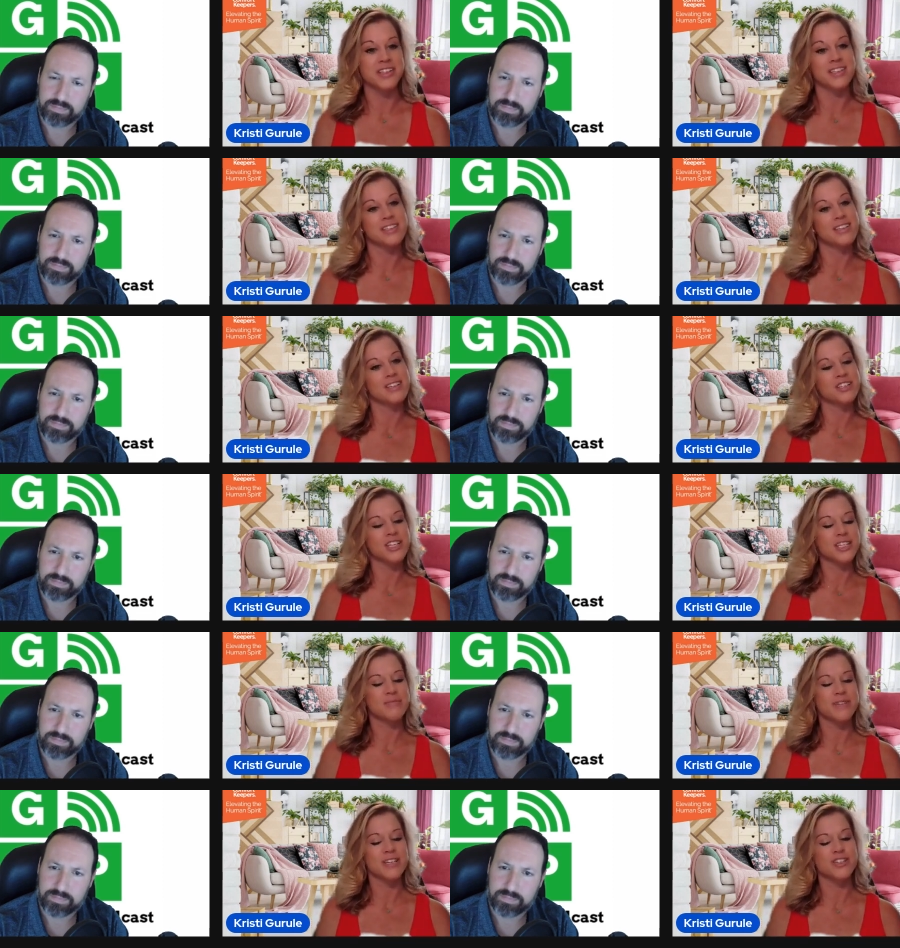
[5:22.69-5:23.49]
Speaker 1: just
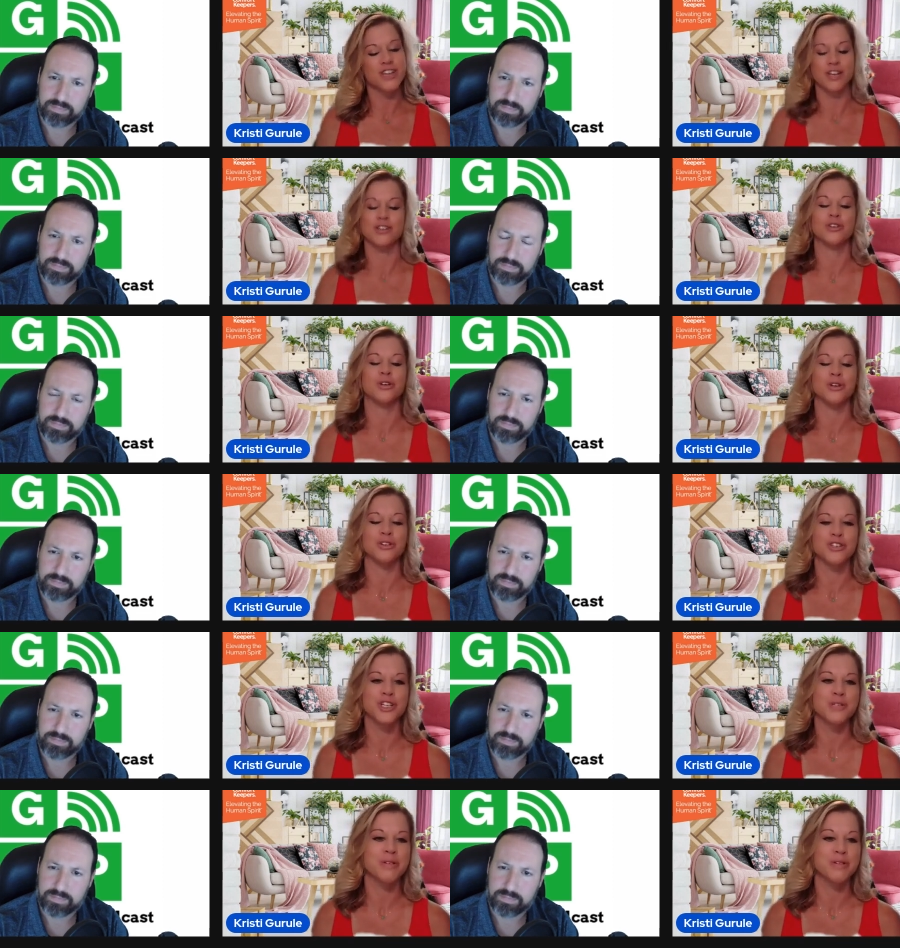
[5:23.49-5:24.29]
just be gentle
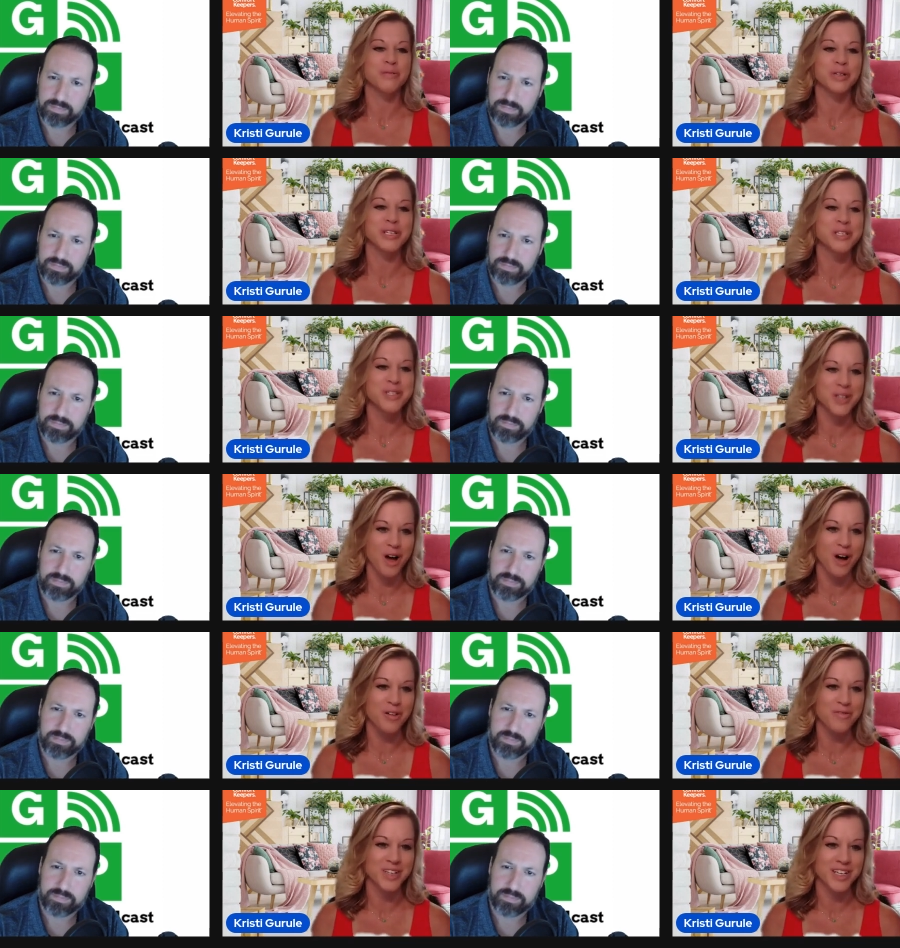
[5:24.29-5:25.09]
just be really
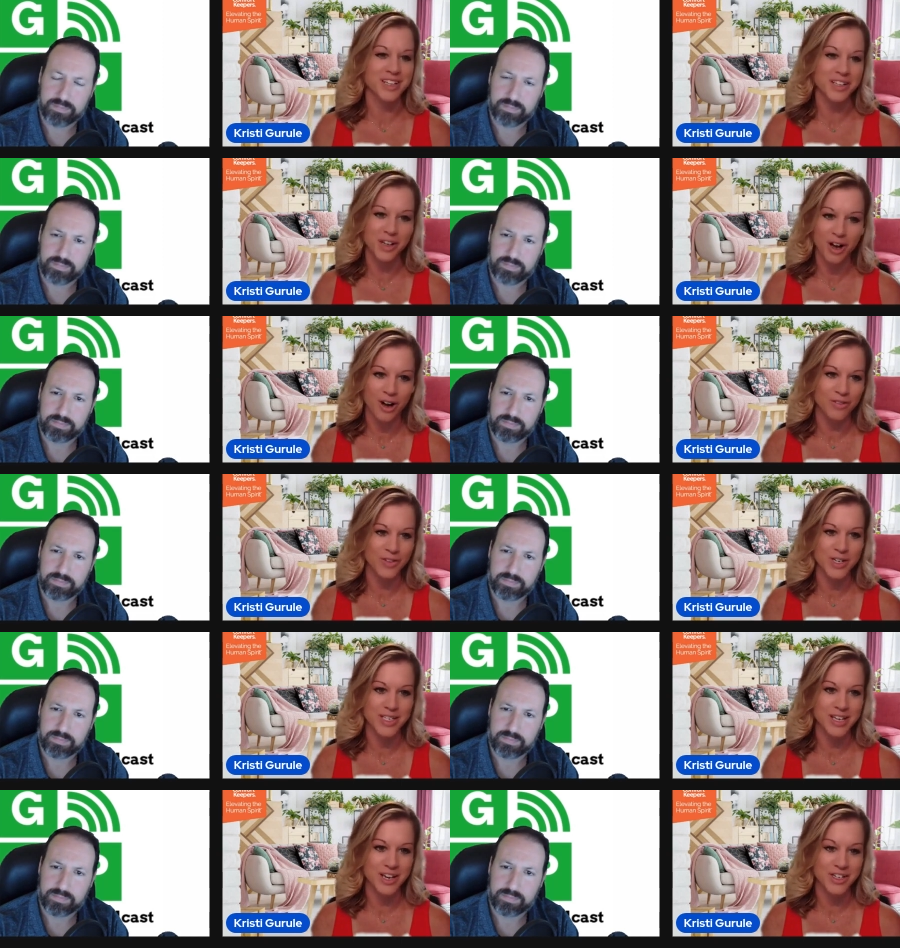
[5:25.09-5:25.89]
soft in the
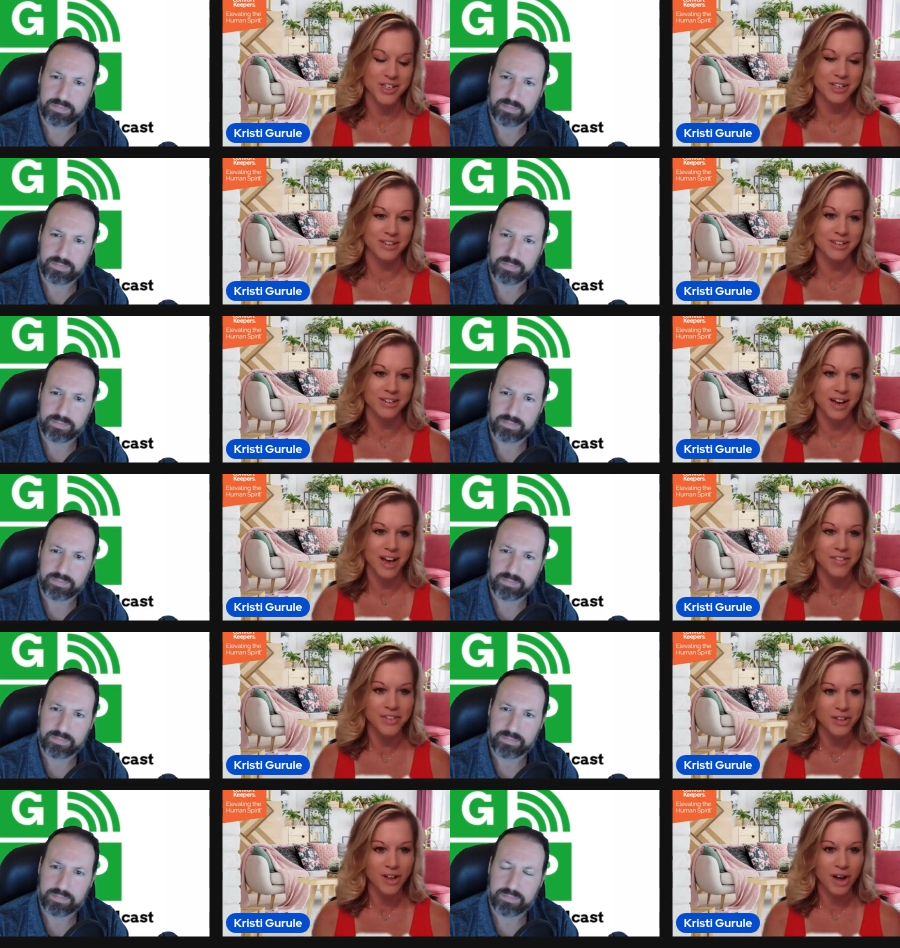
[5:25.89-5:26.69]
conversation i
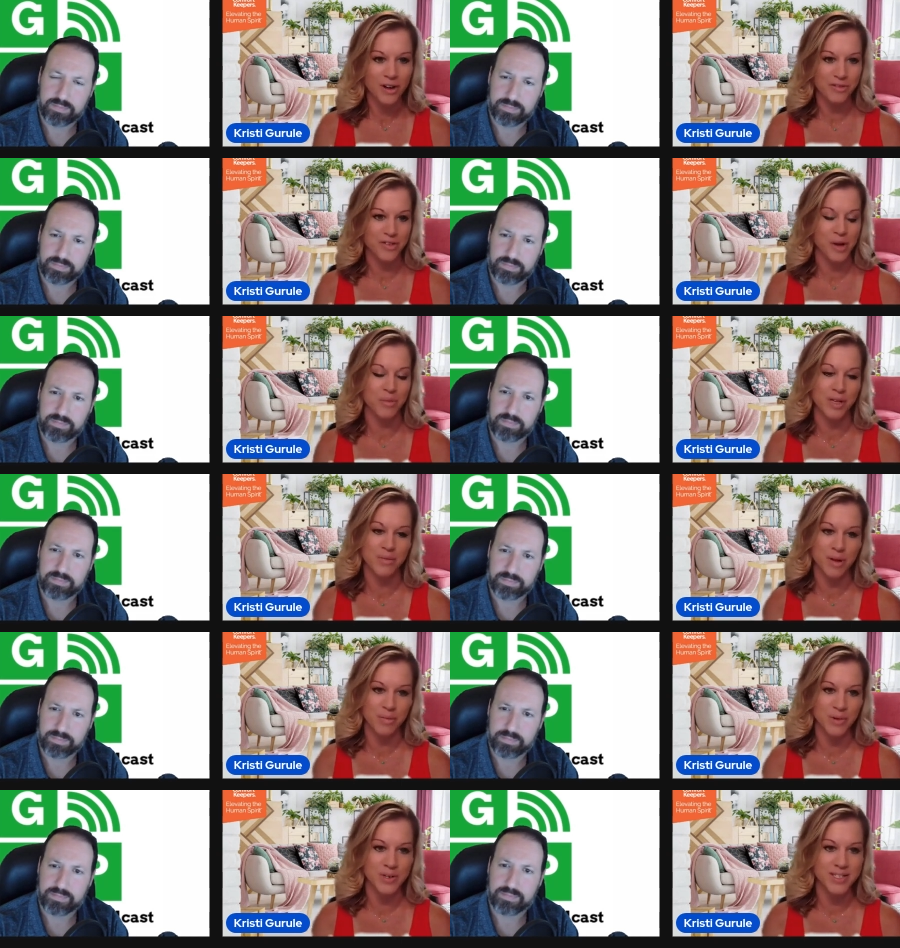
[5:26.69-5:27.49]
have a lot of family
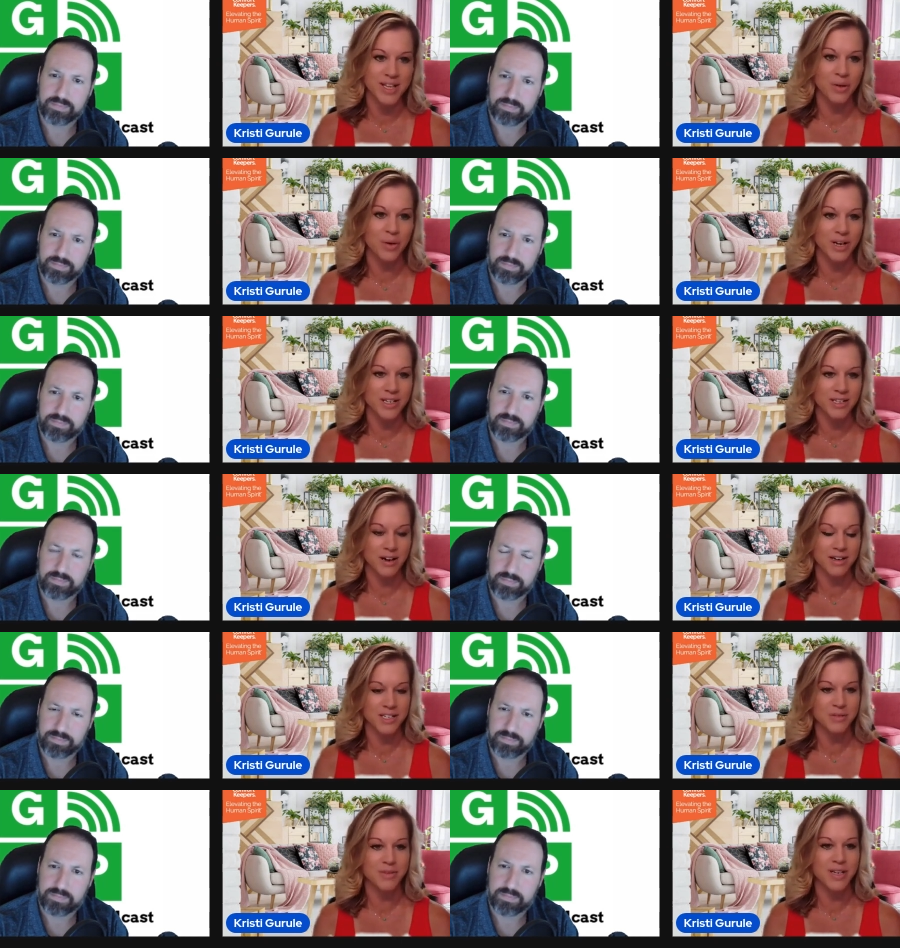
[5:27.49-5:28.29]
members that want to
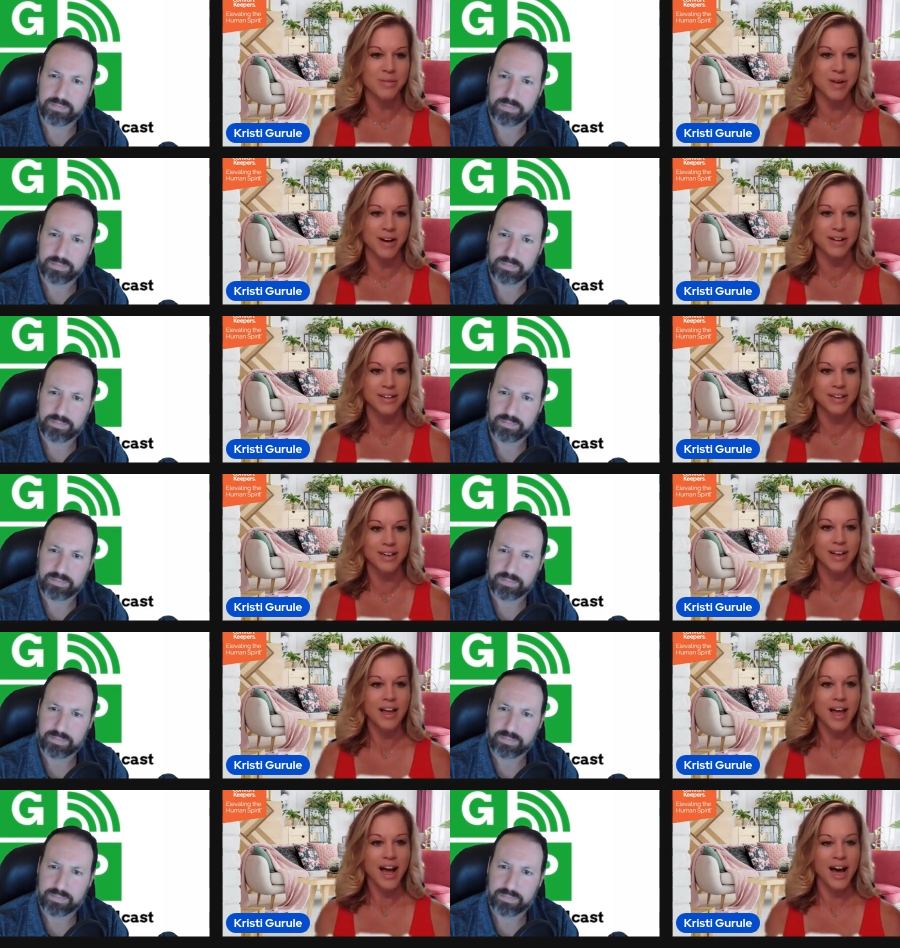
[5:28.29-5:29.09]
talk to me about
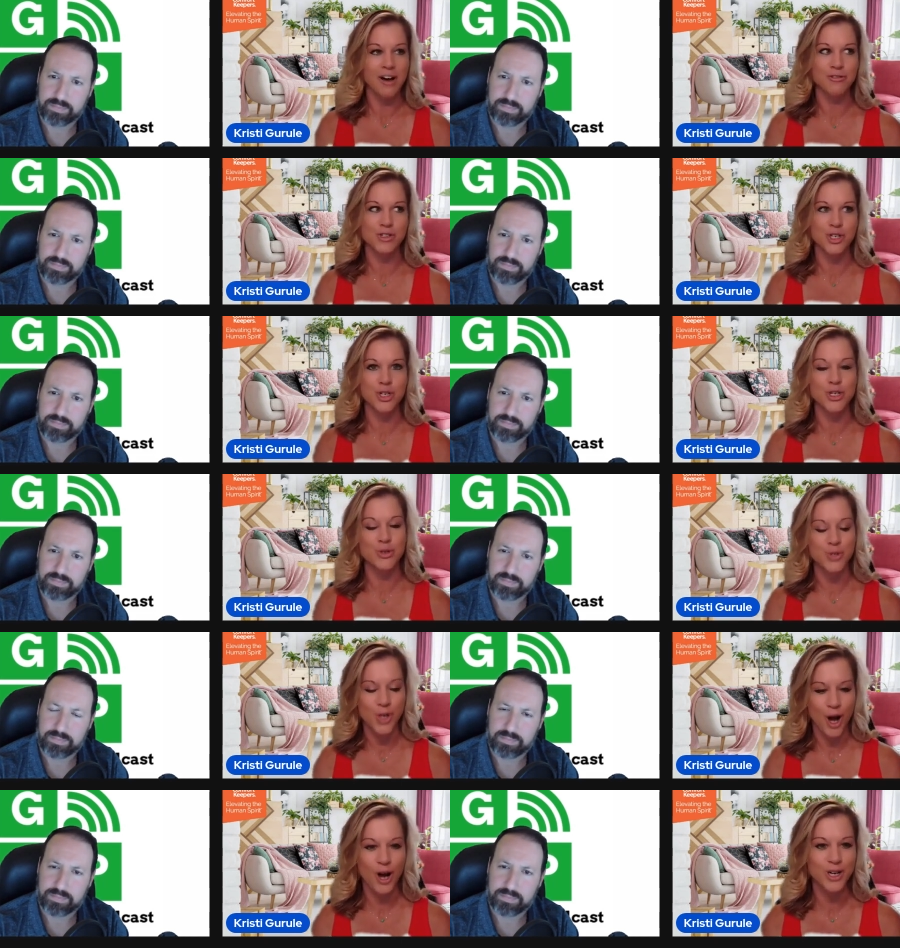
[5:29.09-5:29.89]
how do
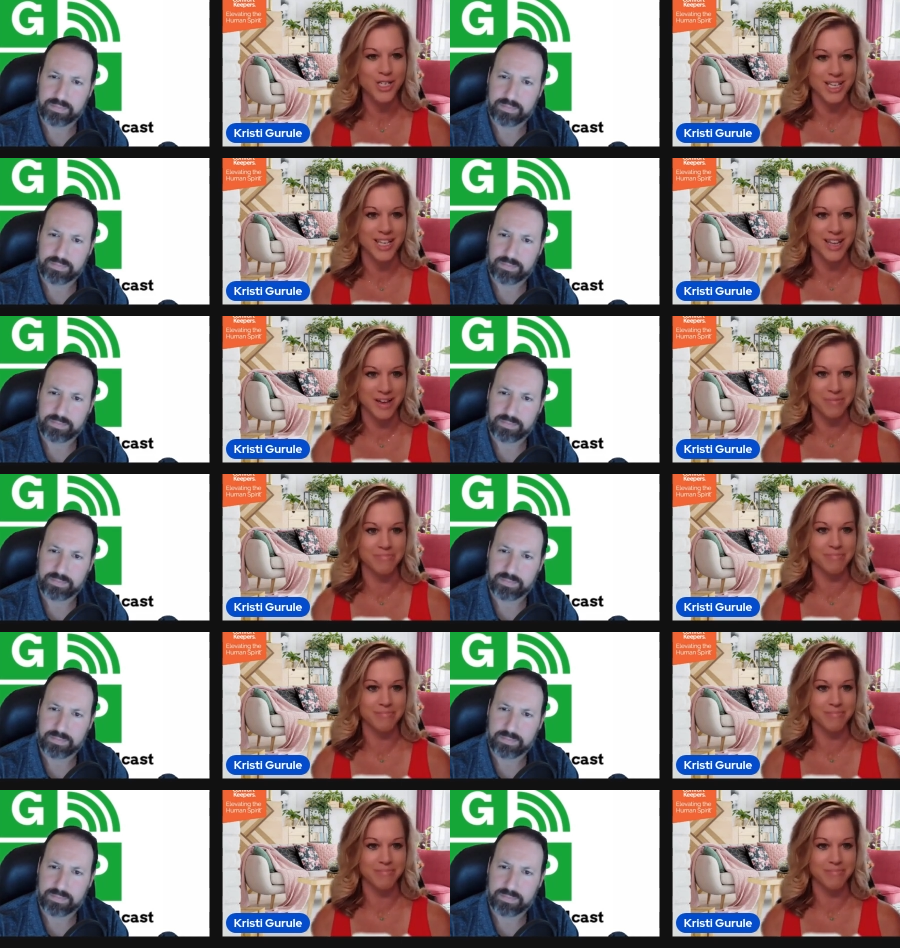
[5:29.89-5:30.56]
you talk to them